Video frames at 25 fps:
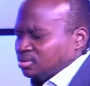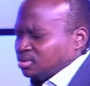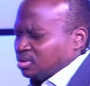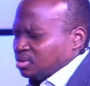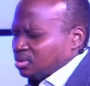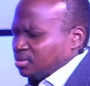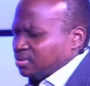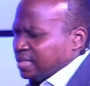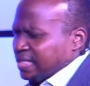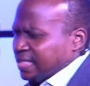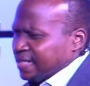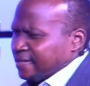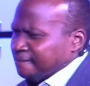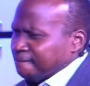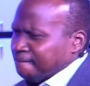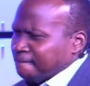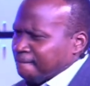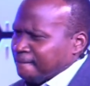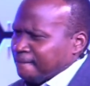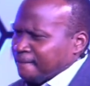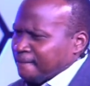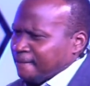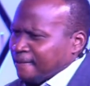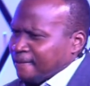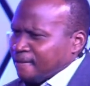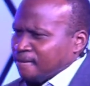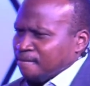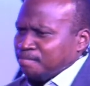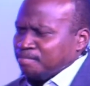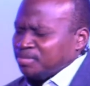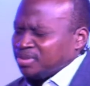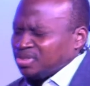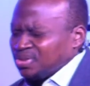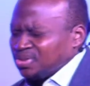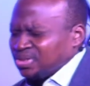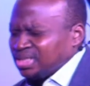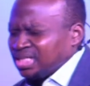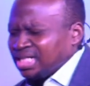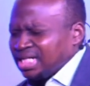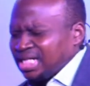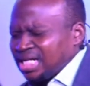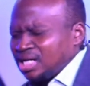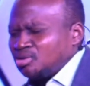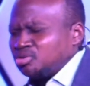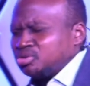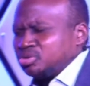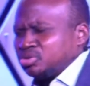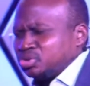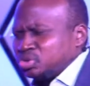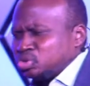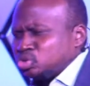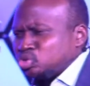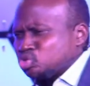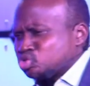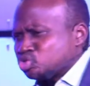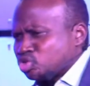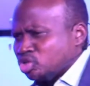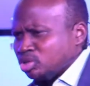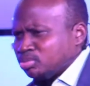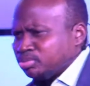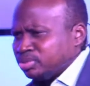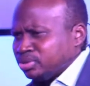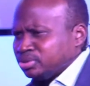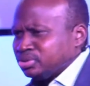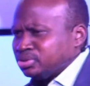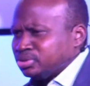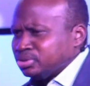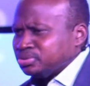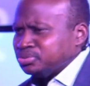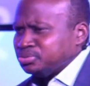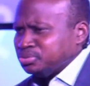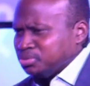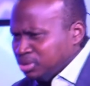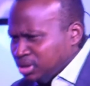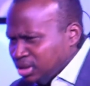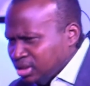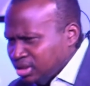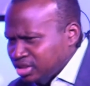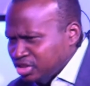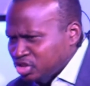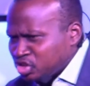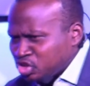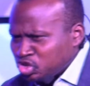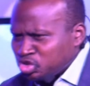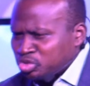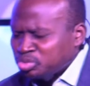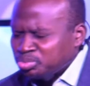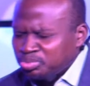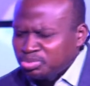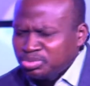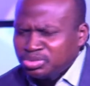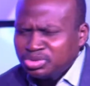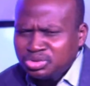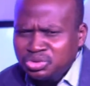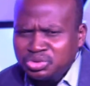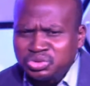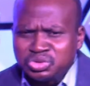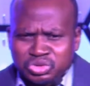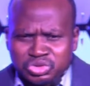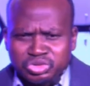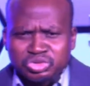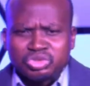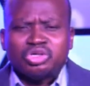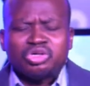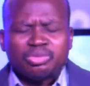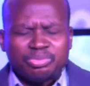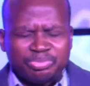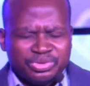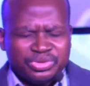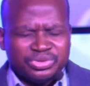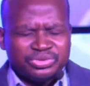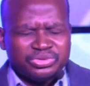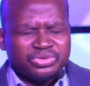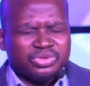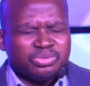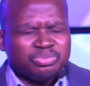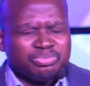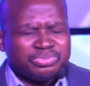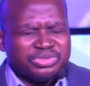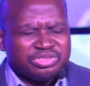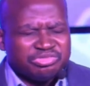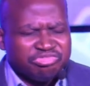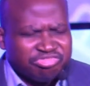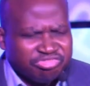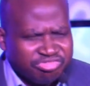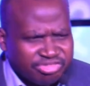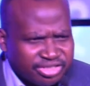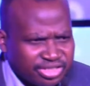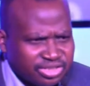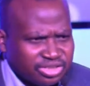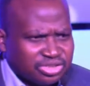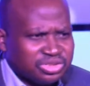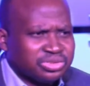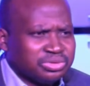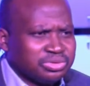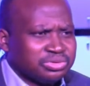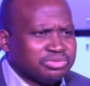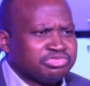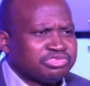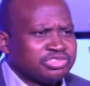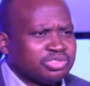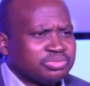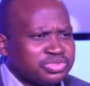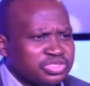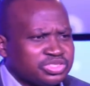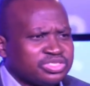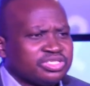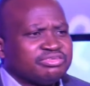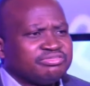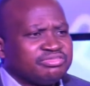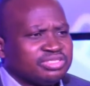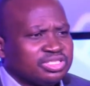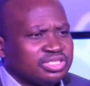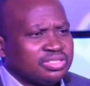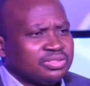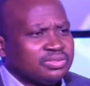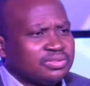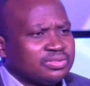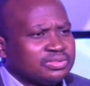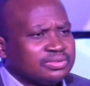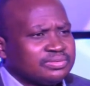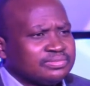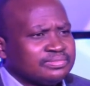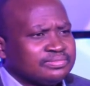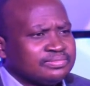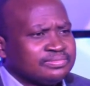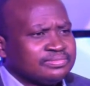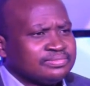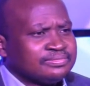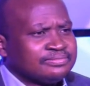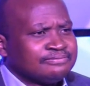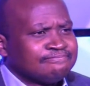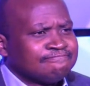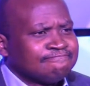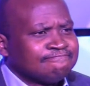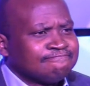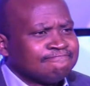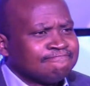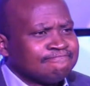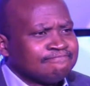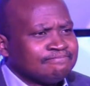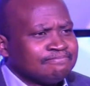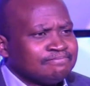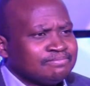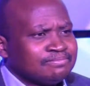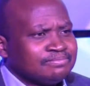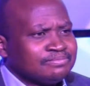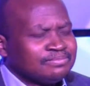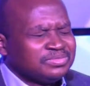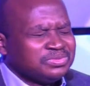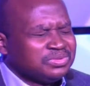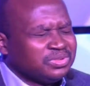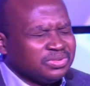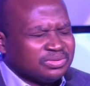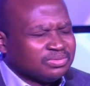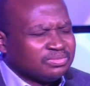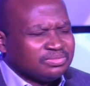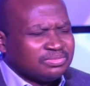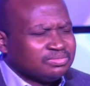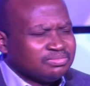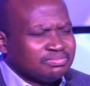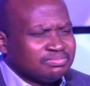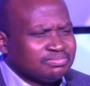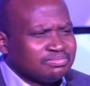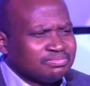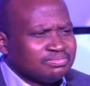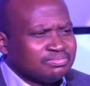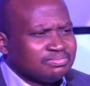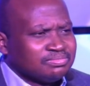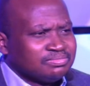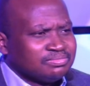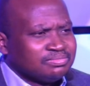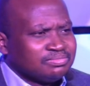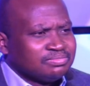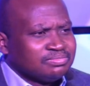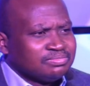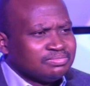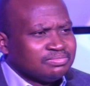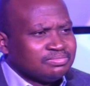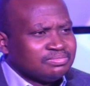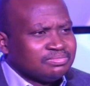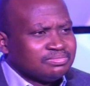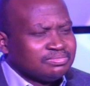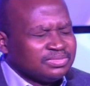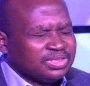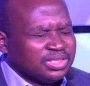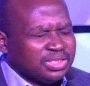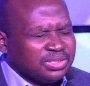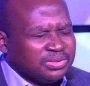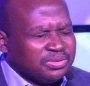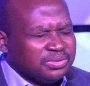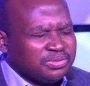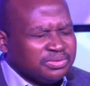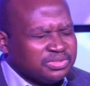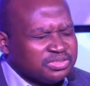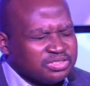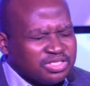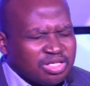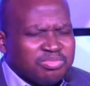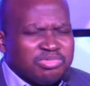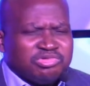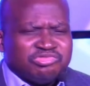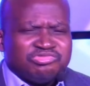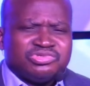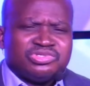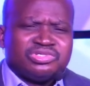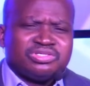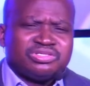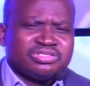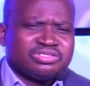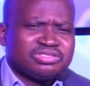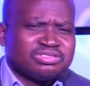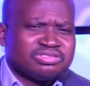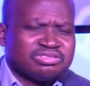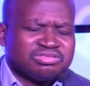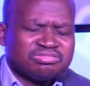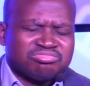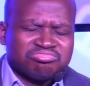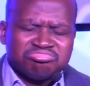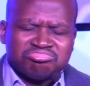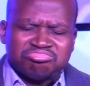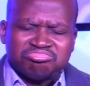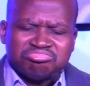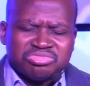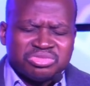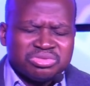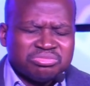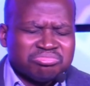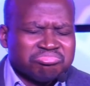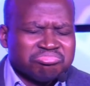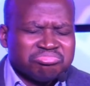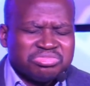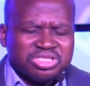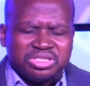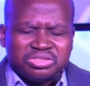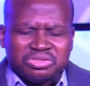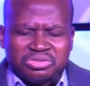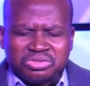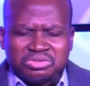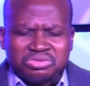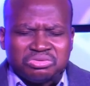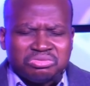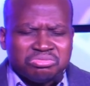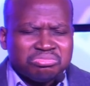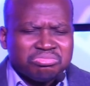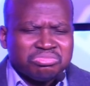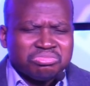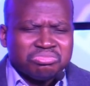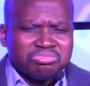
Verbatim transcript: all right? But don't allow those trouble to really stop you, to prevent you from serving God. Don't. You know, some of us, you know,